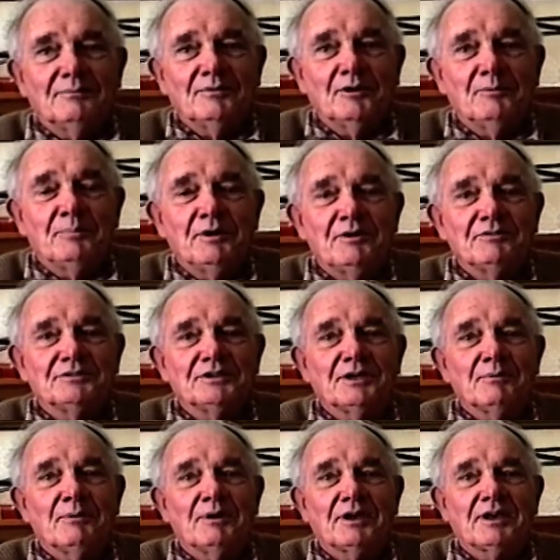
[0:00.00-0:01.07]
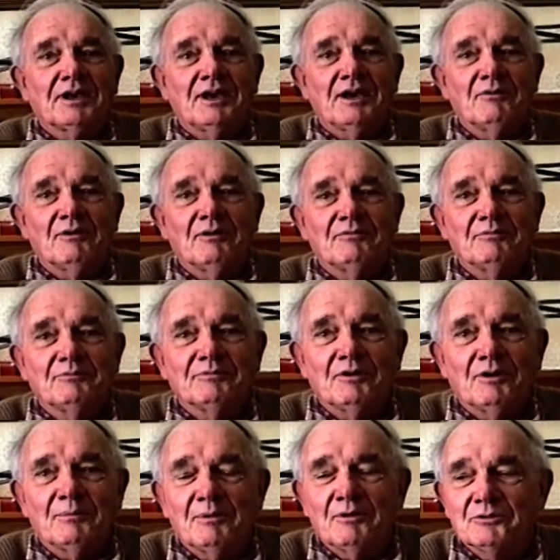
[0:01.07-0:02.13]
My parents had a motor car right from the
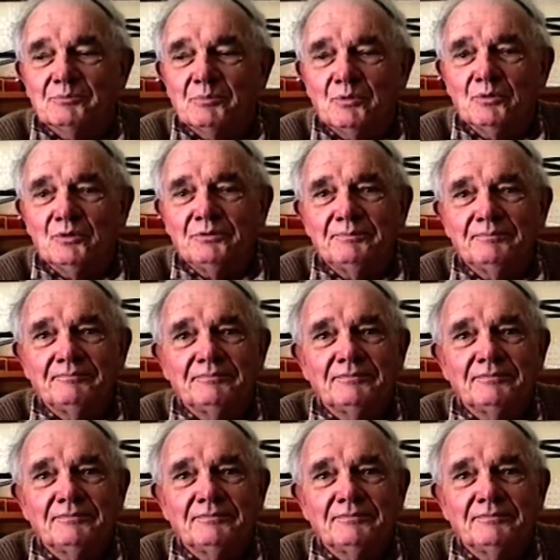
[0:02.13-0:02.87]
time I was born,